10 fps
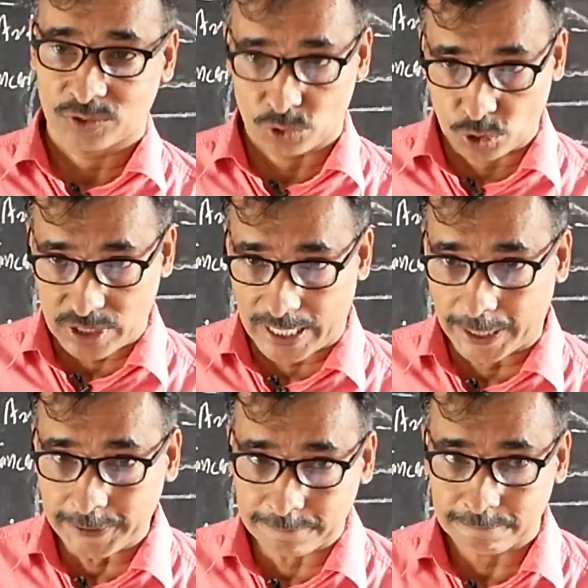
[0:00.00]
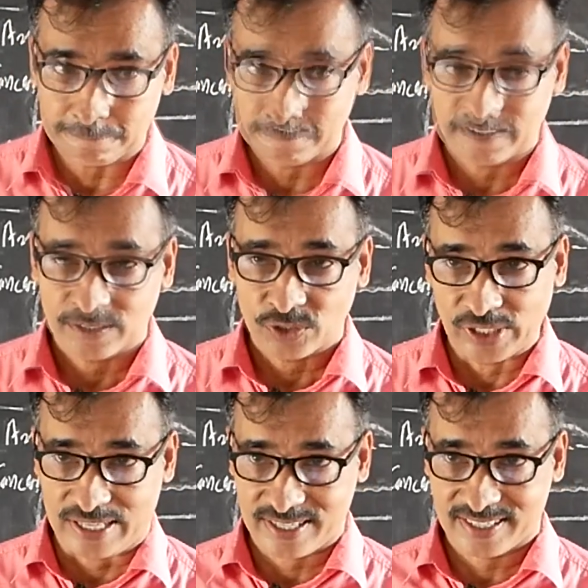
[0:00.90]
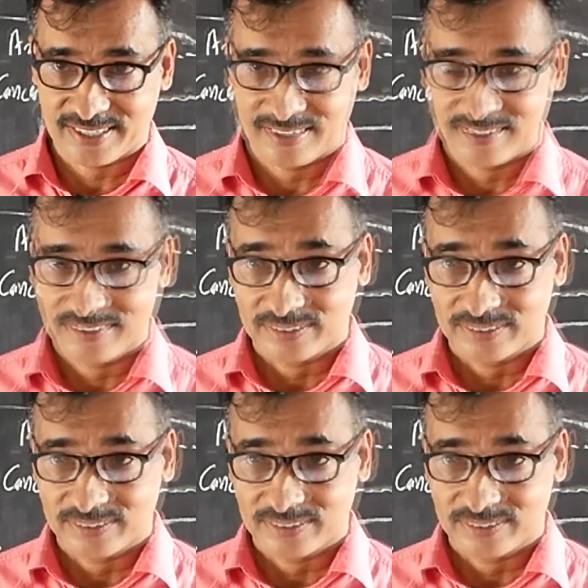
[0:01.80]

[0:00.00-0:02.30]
Could you try? Yes,